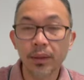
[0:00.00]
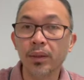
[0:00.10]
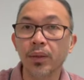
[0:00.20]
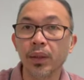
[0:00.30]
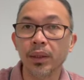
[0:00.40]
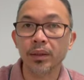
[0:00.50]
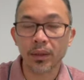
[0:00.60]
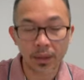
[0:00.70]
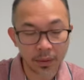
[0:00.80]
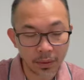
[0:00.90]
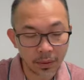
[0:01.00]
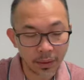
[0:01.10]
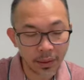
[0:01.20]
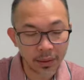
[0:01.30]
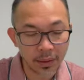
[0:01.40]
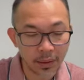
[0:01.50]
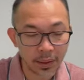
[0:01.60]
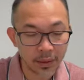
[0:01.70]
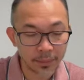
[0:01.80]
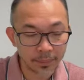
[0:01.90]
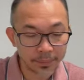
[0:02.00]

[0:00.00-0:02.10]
So you can circle incident.